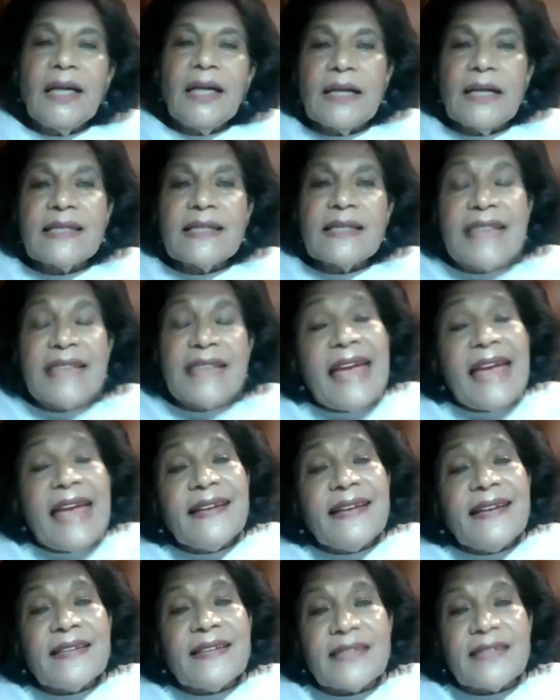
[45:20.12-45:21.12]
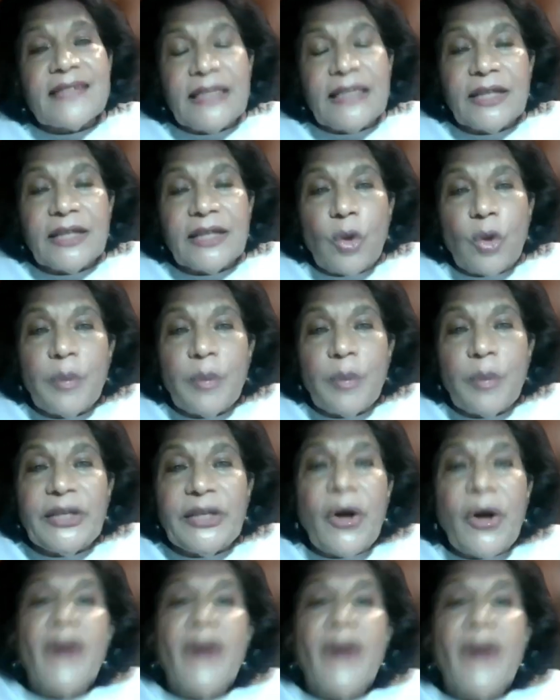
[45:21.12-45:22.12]
status in the global
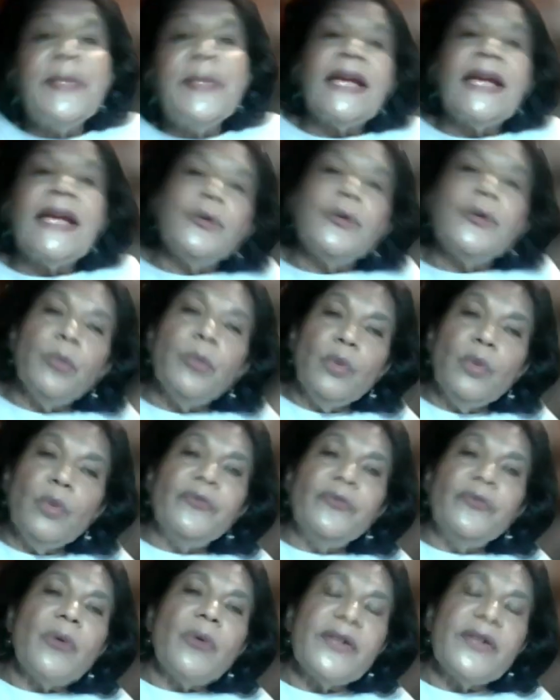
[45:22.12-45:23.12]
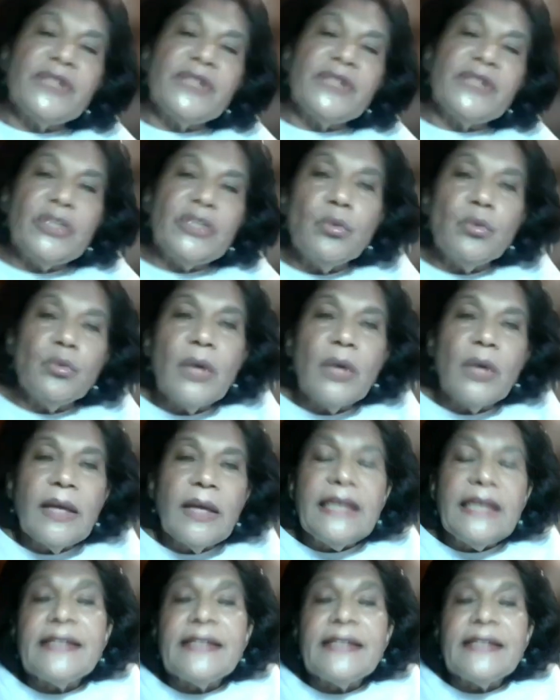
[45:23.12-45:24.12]
economy and to move towards a new
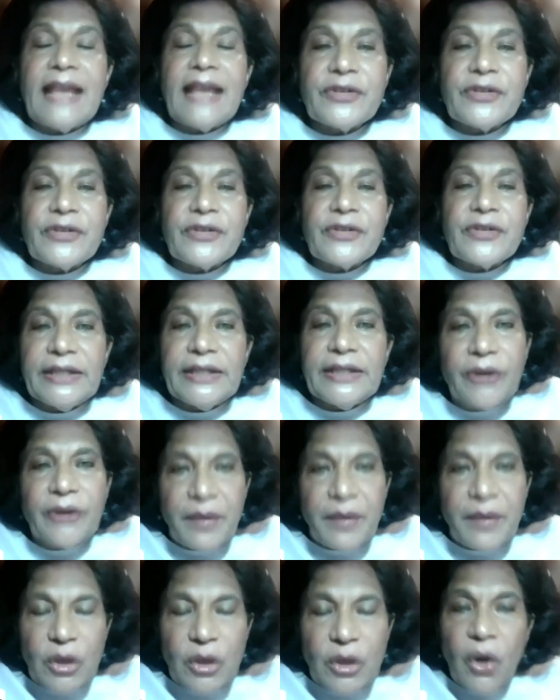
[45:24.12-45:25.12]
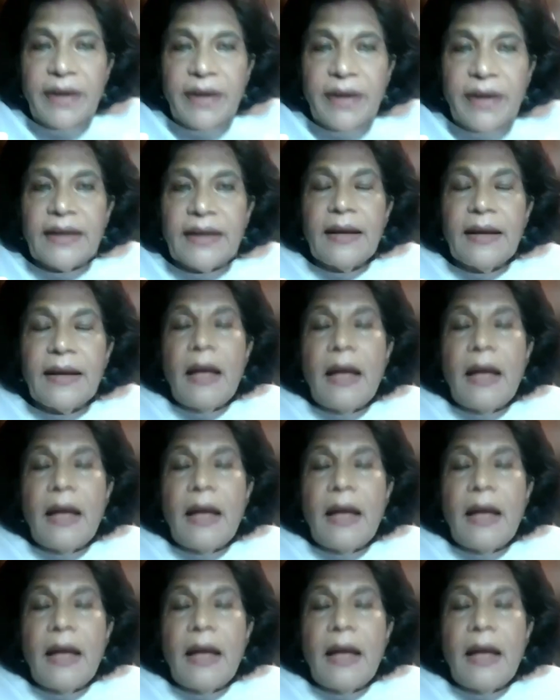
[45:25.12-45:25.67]
international economic order.